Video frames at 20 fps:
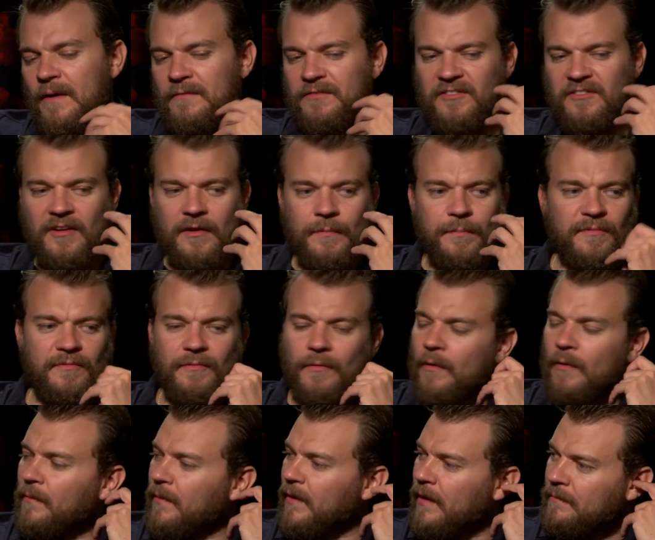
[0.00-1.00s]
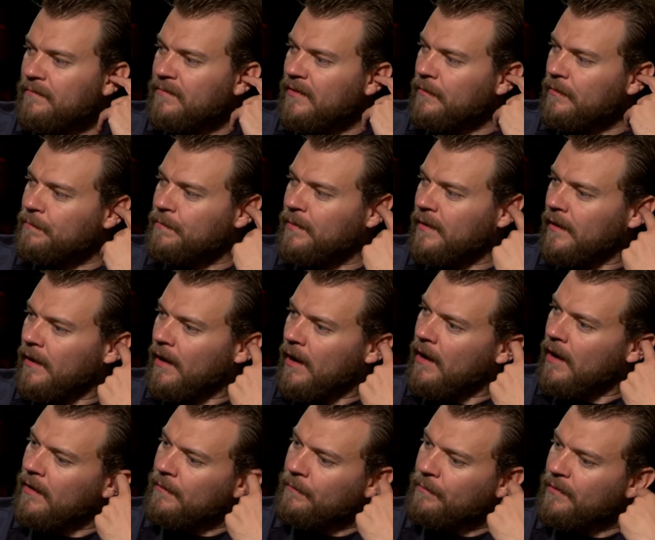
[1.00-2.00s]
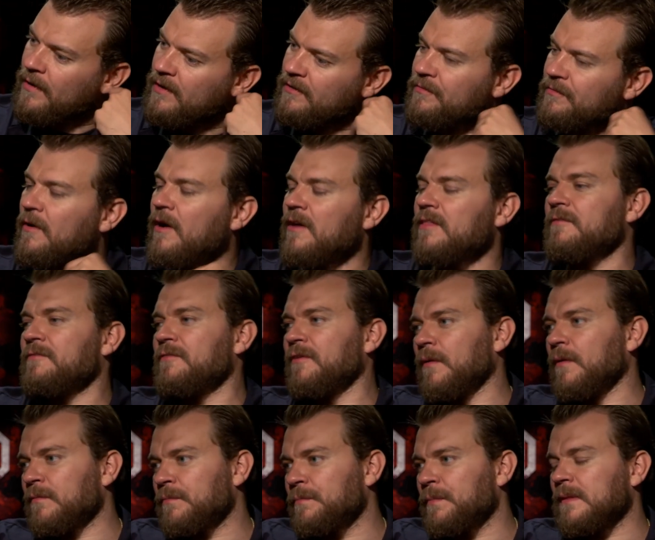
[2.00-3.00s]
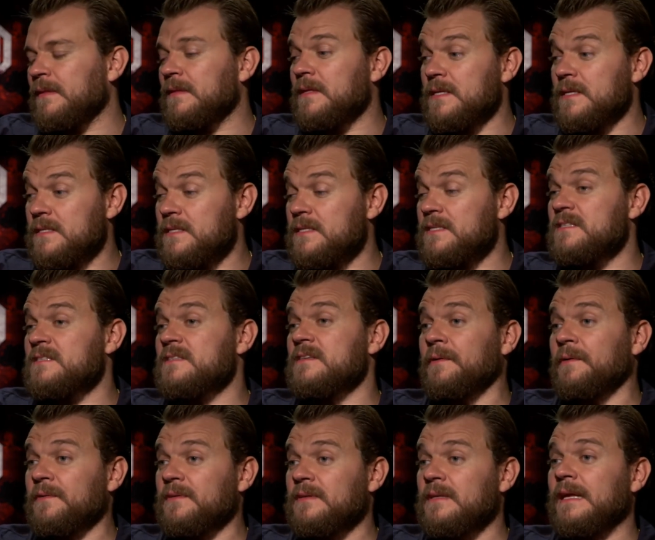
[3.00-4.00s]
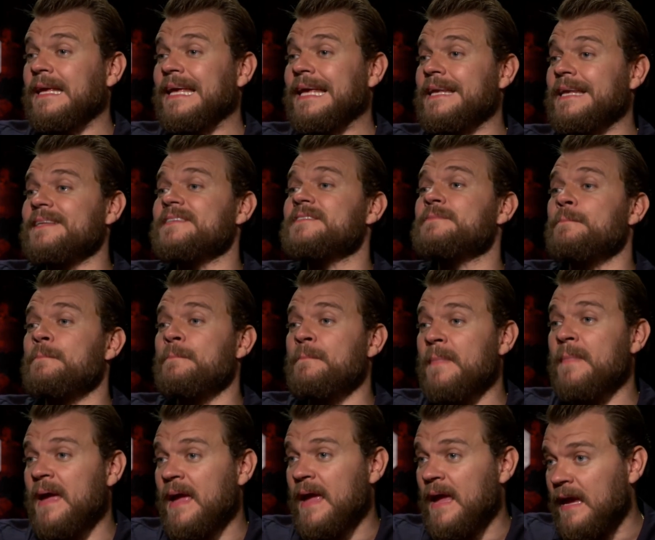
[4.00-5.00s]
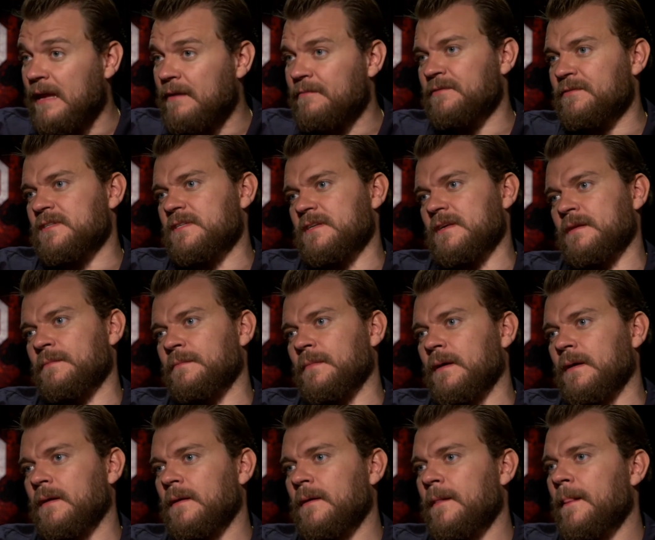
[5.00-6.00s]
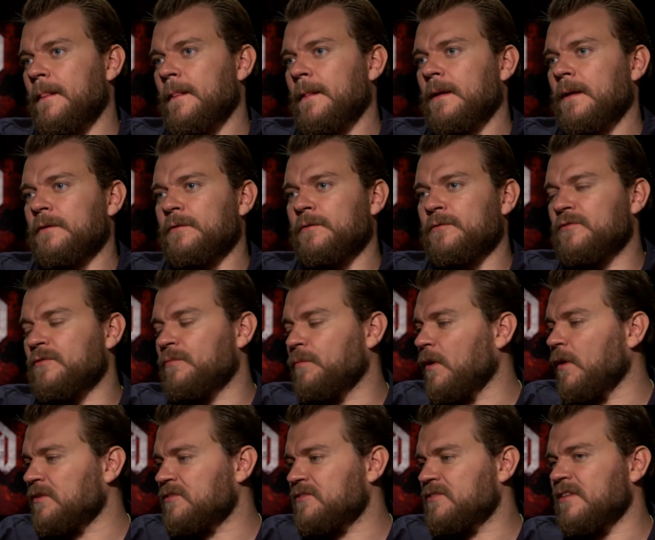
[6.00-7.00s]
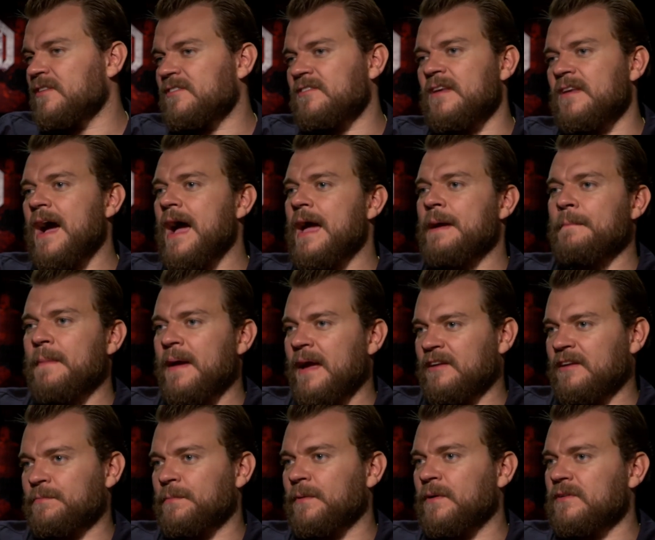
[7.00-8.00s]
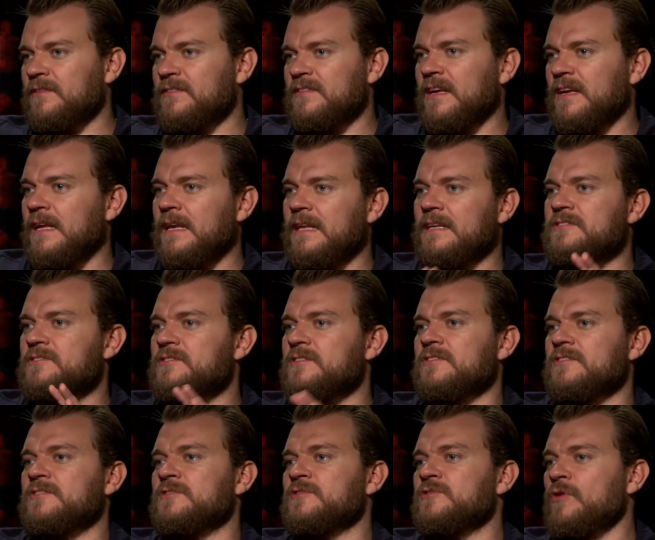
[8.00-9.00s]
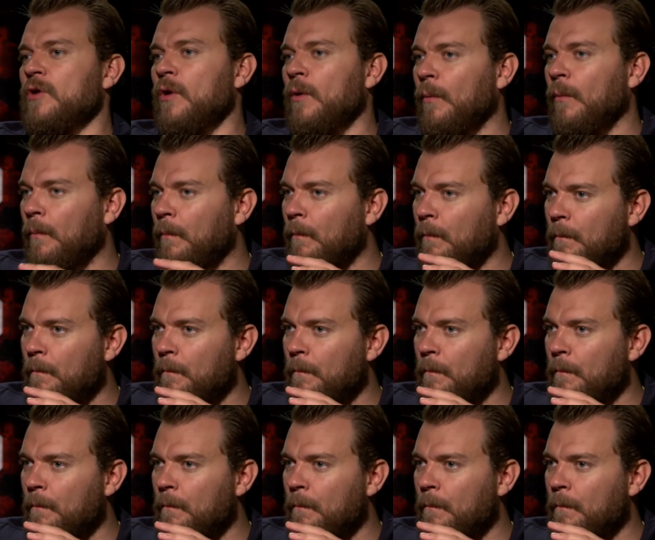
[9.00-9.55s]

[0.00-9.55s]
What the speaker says: I've said it before when I did PR and press for other films, but this is seriously, it is made for cinema. You should watch this in IMAX because it is just so